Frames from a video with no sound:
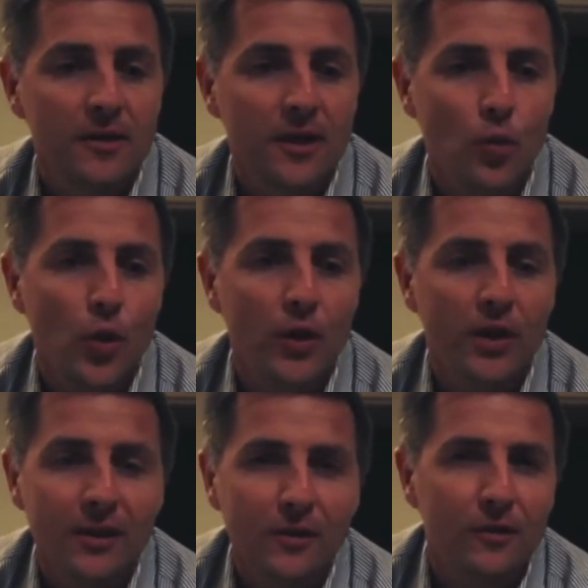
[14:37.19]
at
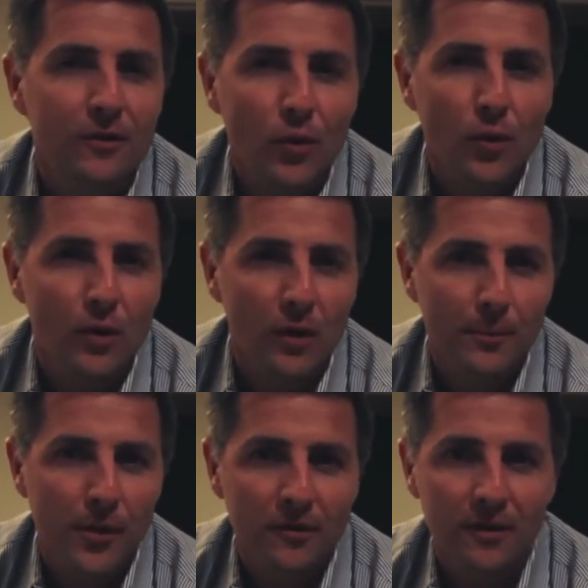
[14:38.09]
work in Saul, the
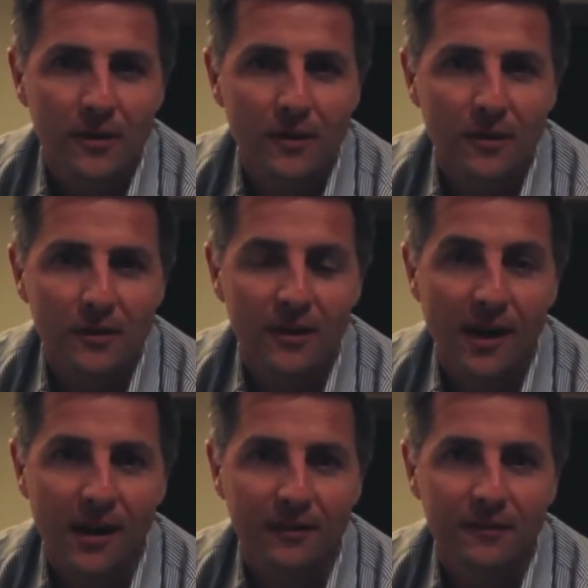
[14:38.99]
persecutor's
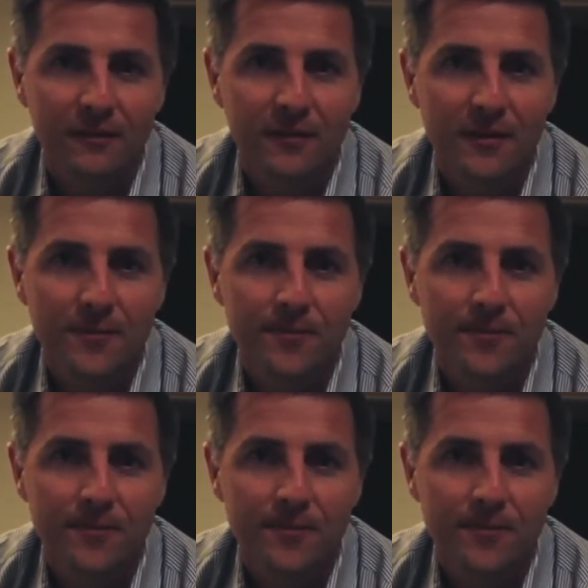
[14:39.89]
life.